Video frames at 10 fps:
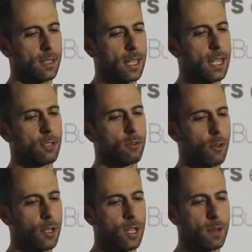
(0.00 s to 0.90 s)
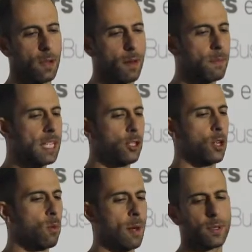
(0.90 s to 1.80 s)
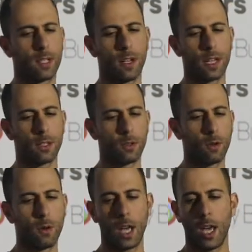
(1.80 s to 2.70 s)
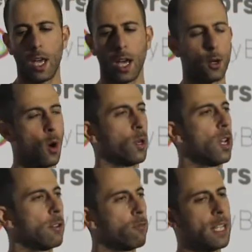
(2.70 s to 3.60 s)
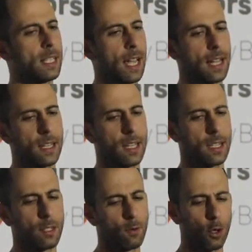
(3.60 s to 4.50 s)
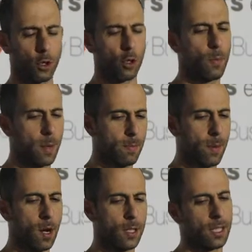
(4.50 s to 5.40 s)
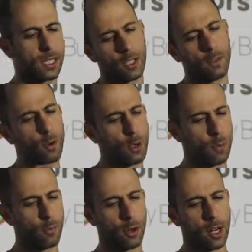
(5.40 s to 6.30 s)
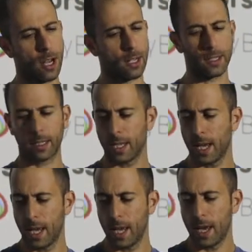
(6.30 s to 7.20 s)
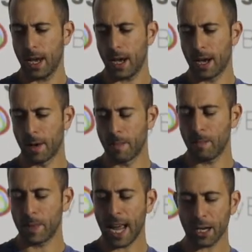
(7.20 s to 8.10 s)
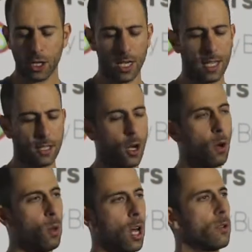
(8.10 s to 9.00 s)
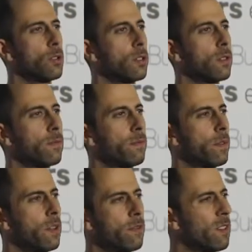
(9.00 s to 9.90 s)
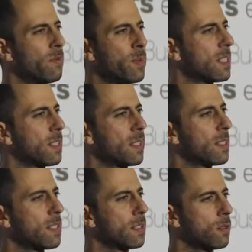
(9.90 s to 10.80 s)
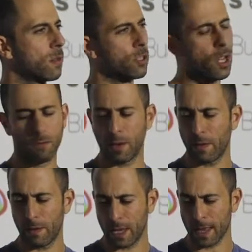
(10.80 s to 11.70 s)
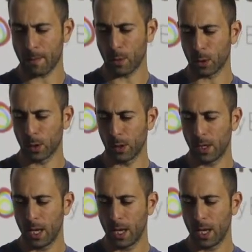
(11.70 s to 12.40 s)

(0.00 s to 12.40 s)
data on a media website or an online retailer, and you've got your shopping basket and you've got your products. But actually, there's a whole host of businesses that don't really fit that model.